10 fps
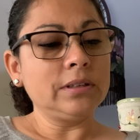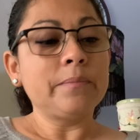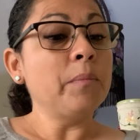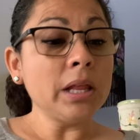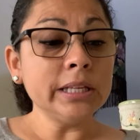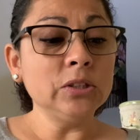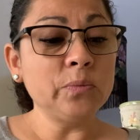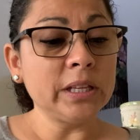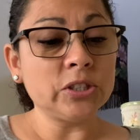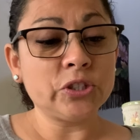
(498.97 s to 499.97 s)
Molly Lou
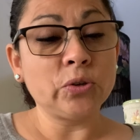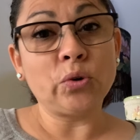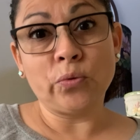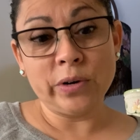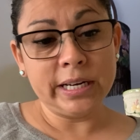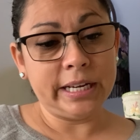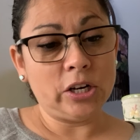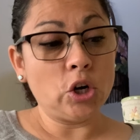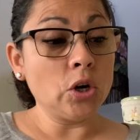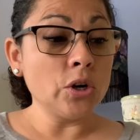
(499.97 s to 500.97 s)
Llewellyn showed Gretty
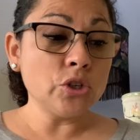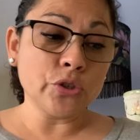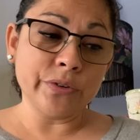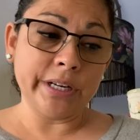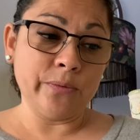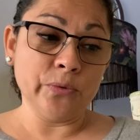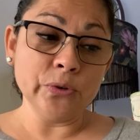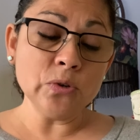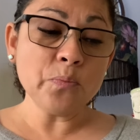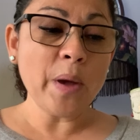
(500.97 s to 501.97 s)
her tree
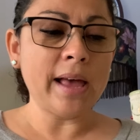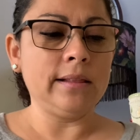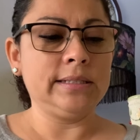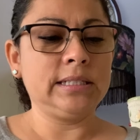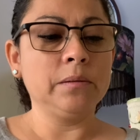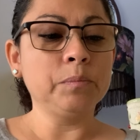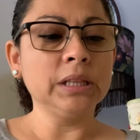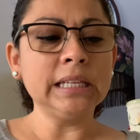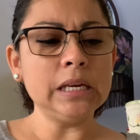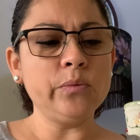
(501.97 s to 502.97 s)
root palace
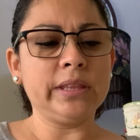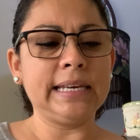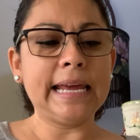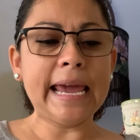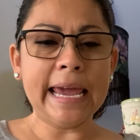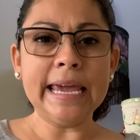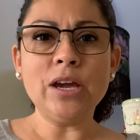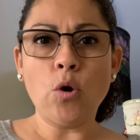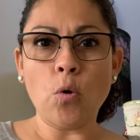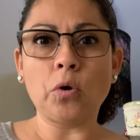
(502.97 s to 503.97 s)
complete with an
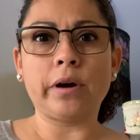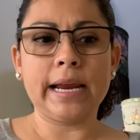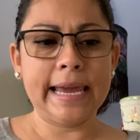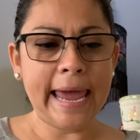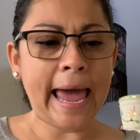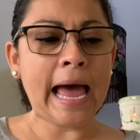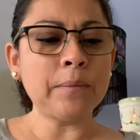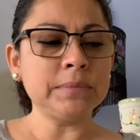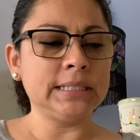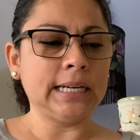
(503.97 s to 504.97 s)
acorn
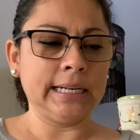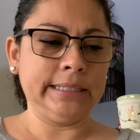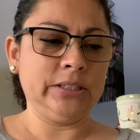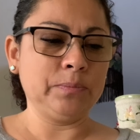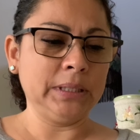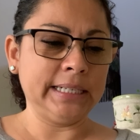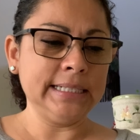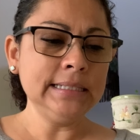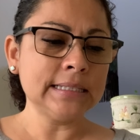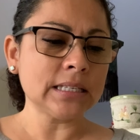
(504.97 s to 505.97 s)
cap diner
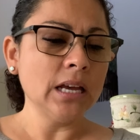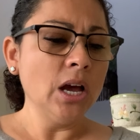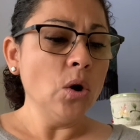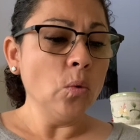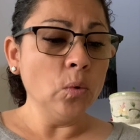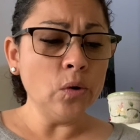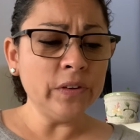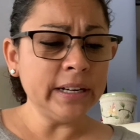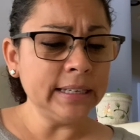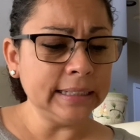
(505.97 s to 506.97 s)
plates,
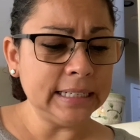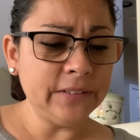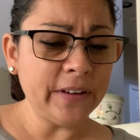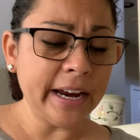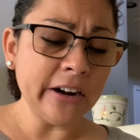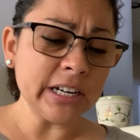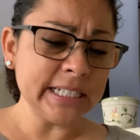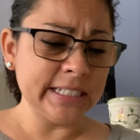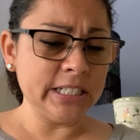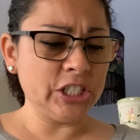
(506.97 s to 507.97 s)
woven leaf air
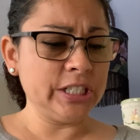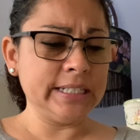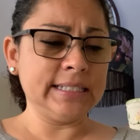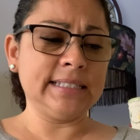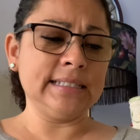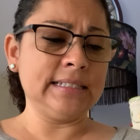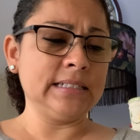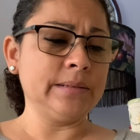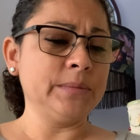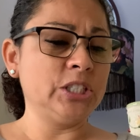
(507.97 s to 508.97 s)
conditioning
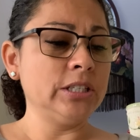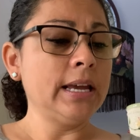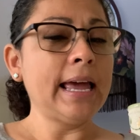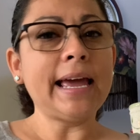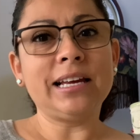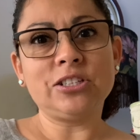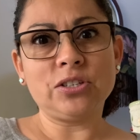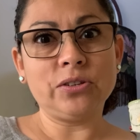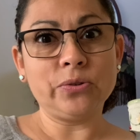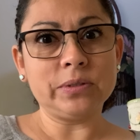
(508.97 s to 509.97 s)
system, and
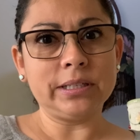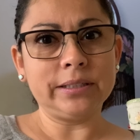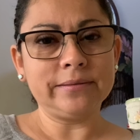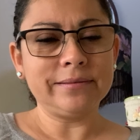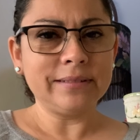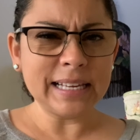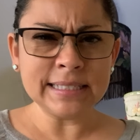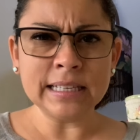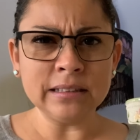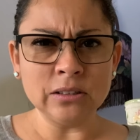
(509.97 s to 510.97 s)
jacuzzi. That's
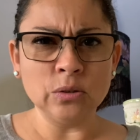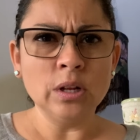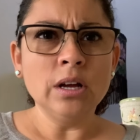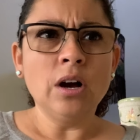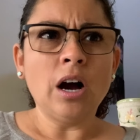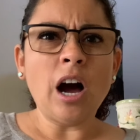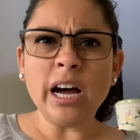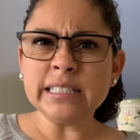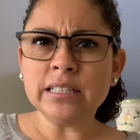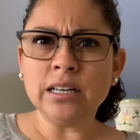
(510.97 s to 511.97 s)
that little
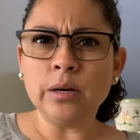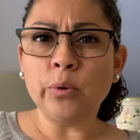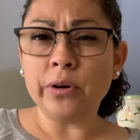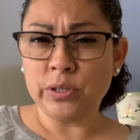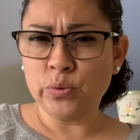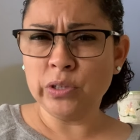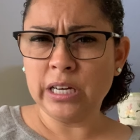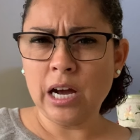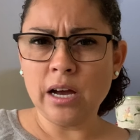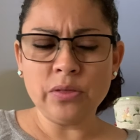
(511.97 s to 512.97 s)
hot tub where it's really
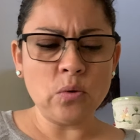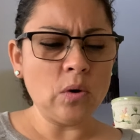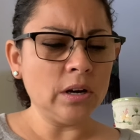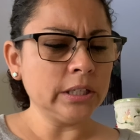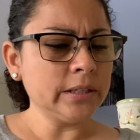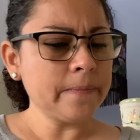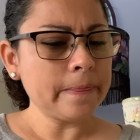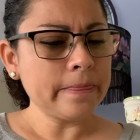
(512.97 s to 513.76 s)
hot, the water.